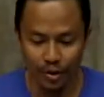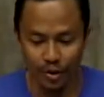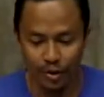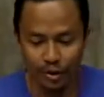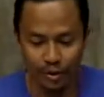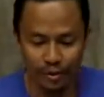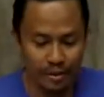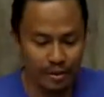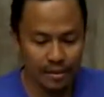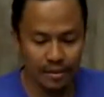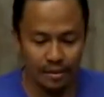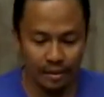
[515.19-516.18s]
So
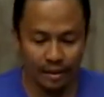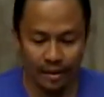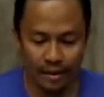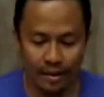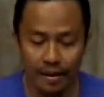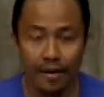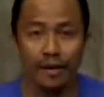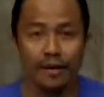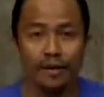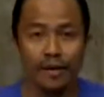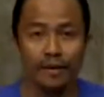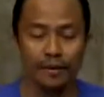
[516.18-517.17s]
this is another
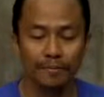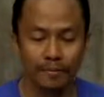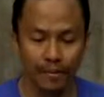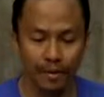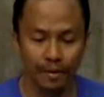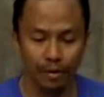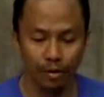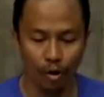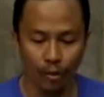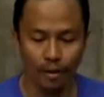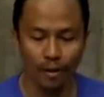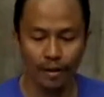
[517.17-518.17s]
random, I mean,
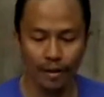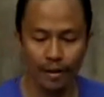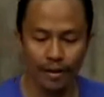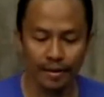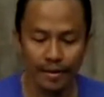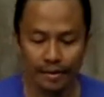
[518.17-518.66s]
normal uh,